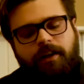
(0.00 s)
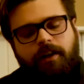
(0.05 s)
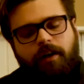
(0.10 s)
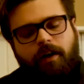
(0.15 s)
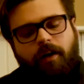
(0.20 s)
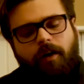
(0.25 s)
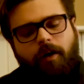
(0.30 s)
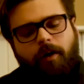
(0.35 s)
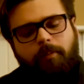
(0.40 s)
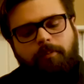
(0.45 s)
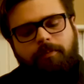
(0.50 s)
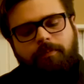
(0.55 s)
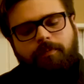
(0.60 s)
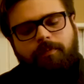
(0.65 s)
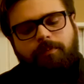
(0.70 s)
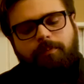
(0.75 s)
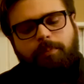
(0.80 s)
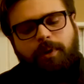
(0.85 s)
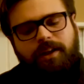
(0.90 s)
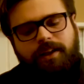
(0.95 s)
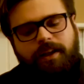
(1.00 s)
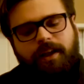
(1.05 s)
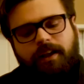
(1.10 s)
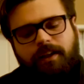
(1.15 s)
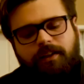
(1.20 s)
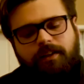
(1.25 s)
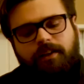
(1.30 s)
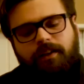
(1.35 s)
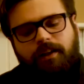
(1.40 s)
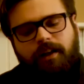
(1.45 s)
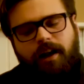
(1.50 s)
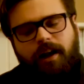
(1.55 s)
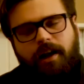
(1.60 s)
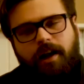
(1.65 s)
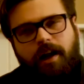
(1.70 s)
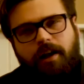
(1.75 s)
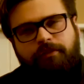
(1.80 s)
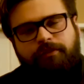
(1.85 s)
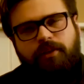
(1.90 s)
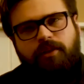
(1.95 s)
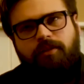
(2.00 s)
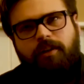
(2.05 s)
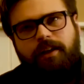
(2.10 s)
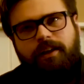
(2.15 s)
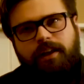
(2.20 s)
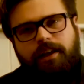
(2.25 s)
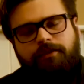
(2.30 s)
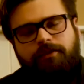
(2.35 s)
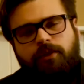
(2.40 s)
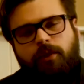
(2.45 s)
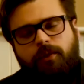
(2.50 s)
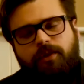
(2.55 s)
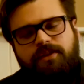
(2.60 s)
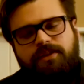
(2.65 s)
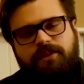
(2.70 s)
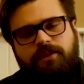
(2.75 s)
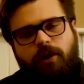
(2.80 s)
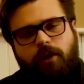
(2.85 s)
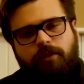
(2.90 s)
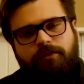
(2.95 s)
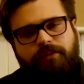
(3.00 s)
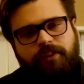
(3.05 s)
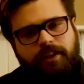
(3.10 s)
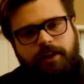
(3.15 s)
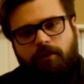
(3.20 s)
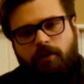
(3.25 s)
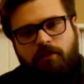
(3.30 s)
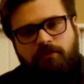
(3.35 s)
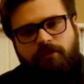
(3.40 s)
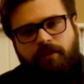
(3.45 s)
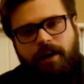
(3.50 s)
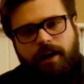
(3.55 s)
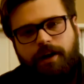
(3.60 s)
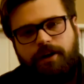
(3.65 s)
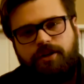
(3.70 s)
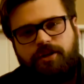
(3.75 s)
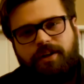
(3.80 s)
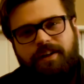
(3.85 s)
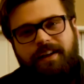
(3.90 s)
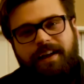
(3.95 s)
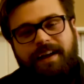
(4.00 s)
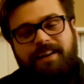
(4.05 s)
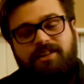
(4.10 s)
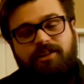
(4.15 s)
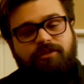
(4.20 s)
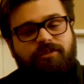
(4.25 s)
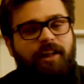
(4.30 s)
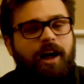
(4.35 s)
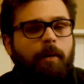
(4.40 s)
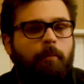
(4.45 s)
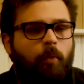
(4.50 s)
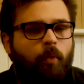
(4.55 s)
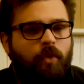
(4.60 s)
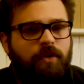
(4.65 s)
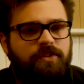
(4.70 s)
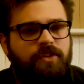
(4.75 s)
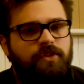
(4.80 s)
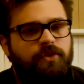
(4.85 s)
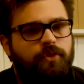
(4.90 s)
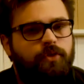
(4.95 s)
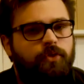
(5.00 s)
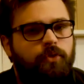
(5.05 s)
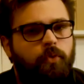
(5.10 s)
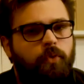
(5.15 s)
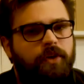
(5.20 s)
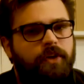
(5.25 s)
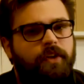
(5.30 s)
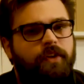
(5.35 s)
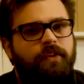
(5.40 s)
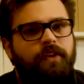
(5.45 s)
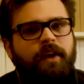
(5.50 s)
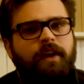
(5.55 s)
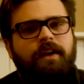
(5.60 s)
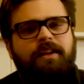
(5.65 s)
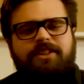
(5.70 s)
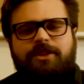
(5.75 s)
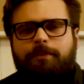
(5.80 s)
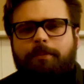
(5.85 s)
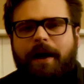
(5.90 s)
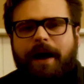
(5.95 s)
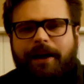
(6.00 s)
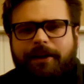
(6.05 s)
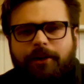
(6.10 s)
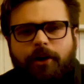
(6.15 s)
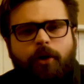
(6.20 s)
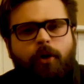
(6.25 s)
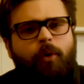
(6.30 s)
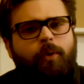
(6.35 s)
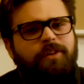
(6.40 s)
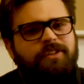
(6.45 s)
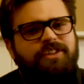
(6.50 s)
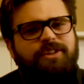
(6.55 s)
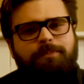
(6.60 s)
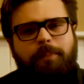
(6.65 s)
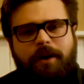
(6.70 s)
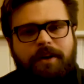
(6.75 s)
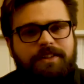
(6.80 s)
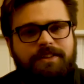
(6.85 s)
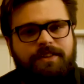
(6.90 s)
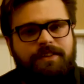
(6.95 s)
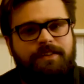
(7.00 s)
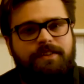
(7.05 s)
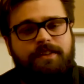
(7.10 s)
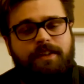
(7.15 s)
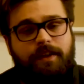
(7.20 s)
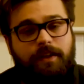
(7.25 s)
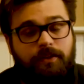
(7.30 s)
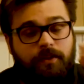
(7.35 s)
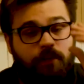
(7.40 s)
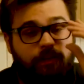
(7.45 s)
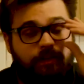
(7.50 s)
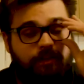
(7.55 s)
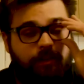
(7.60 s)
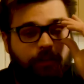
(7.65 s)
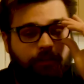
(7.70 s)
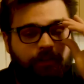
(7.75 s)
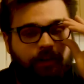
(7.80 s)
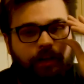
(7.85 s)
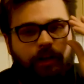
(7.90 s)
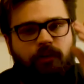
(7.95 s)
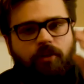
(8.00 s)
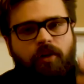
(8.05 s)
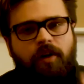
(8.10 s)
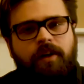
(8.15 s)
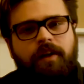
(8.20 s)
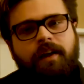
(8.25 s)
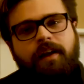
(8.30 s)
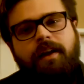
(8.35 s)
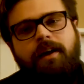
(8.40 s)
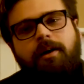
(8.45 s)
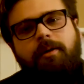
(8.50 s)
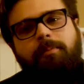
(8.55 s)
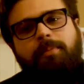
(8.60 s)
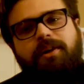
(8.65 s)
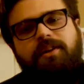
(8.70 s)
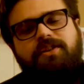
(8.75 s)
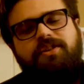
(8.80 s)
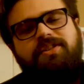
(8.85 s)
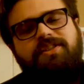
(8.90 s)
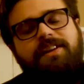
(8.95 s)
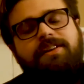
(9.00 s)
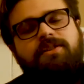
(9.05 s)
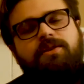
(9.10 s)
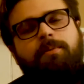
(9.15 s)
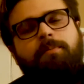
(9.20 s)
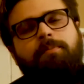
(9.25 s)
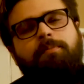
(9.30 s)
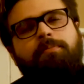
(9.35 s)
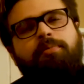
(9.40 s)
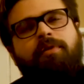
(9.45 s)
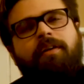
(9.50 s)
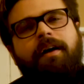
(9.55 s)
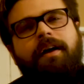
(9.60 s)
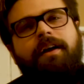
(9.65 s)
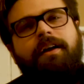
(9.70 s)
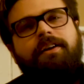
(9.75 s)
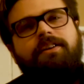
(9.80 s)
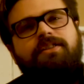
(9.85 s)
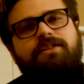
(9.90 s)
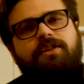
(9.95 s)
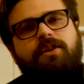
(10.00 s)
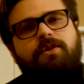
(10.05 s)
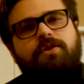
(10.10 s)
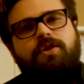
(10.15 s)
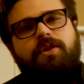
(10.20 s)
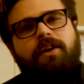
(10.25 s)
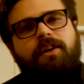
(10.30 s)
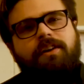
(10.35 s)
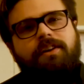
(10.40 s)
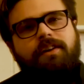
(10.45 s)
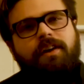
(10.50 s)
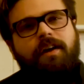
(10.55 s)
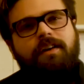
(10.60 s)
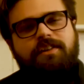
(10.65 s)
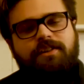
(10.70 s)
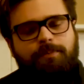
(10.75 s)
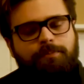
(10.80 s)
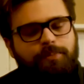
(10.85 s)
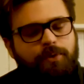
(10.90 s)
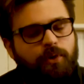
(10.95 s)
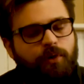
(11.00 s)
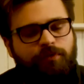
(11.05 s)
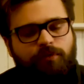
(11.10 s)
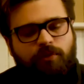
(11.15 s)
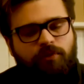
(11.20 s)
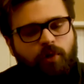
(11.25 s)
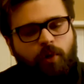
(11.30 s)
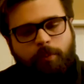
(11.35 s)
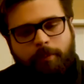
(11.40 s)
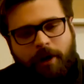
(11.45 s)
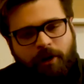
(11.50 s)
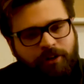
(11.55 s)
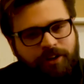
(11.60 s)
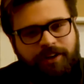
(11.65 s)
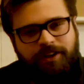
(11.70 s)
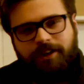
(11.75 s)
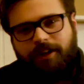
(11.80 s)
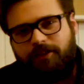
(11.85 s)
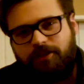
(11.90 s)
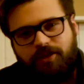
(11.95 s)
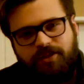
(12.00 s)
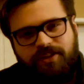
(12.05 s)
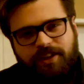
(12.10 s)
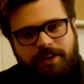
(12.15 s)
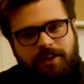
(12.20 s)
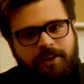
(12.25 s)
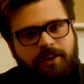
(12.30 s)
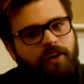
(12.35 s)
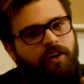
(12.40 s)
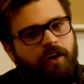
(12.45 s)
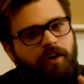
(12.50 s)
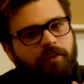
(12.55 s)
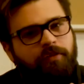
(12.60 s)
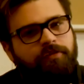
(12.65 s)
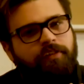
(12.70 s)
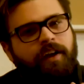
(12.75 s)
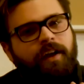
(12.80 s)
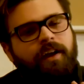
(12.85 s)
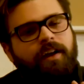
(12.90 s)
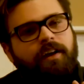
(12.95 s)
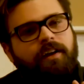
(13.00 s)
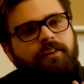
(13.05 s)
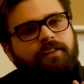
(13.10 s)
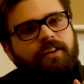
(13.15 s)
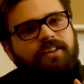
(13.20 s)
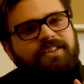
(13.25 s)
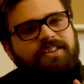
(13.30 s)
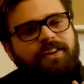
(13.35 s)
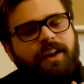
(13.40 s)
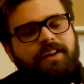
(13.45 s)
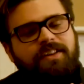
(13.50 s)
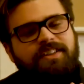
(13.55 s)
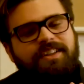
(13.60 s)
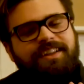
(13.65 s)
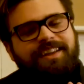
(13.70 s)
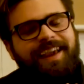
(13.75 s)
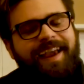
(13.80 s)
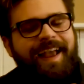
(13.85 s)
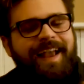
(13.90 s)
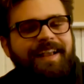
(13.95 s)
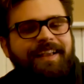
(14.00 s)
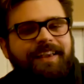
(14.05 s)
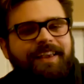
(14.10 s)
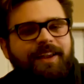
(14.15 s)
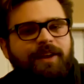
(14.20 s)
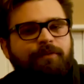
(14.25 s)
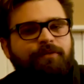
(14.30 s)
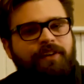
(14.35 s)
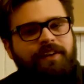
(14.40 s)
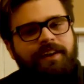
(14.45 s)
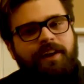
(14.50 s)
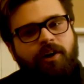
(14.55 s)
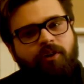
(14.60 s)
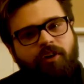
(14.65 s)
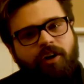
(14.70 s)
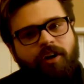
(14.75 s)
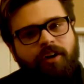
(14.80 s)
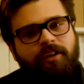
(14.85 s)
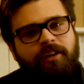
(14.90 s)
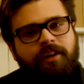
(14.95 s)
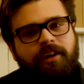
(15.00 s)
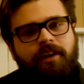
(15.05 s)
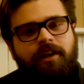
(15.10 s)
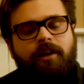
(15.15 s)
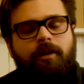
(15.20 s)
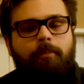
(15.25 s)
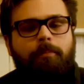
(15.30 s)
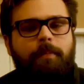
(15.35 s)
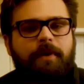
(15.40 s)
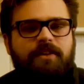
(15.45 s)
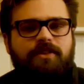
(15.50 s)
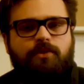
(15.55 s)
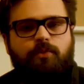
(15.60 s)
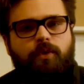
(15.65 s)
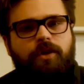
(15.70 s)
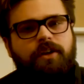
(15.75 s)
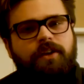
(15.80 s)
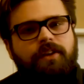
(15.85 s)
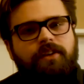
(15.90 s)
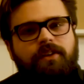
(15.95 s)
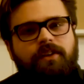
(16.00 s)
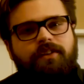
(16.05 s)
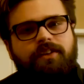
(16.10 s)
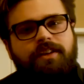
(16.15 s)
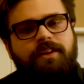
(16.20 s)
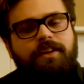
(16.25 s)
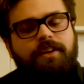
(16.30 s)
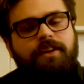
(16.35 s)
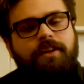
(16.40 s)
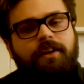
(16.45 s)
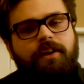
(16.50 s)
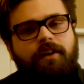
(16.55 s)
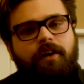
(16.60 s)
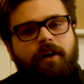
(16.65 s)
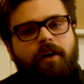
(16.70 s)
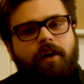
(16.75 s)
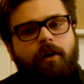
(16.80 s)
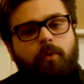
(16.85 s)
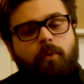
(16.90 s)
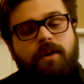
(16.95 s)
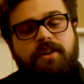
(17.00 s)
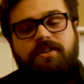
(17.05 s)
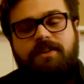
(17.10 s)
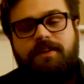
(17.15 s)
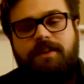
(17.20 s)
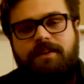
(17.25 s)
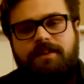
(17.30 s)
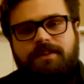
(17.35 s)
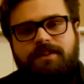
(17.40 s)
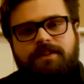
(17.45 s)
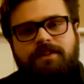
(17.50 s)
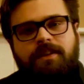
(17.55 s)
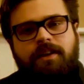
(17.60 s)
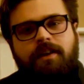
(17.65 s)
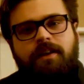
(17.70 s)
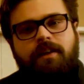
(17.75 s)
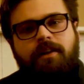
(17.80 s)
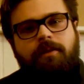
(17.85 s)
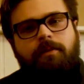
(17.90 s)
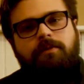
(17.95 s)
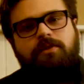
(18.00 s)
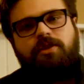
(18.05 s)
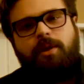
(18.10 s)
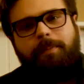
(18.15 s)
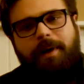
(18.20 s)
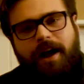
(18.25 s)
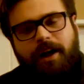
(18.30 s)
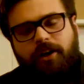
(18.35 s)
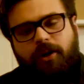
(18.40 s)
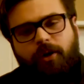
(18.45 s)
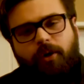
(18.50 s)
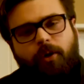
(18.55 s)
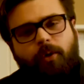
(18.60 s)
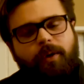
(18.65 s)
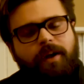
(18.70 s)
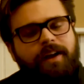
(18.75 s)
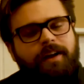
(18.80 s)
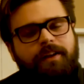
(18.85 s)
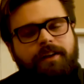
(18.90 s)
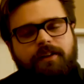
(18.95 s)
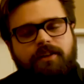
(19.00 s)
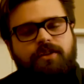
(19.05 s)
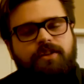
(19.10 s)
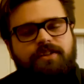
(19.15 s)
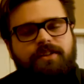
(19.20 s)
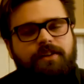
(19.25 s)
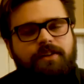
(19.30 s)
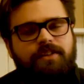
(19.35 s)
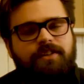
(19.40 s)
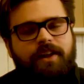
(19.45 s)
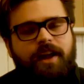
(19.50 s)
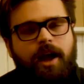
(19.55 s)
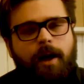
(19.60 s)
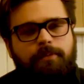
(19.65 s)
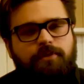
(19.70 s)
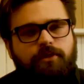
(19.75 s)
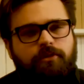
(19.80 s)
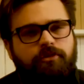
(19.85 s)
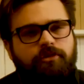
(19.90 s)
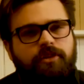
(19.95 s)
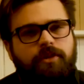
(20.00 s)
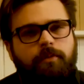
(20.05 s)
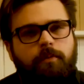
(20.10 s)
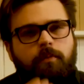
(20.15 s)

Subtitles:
But again, I feel like even though this is called Vanilla Flash, it has a lot more to do with tobacco and spices than it does the vanilla. But it just ends up playing such a nice, beautiful little melody on your skin of this nice cakey vanilla mixed with the resinous tobacco, and it just is absolutely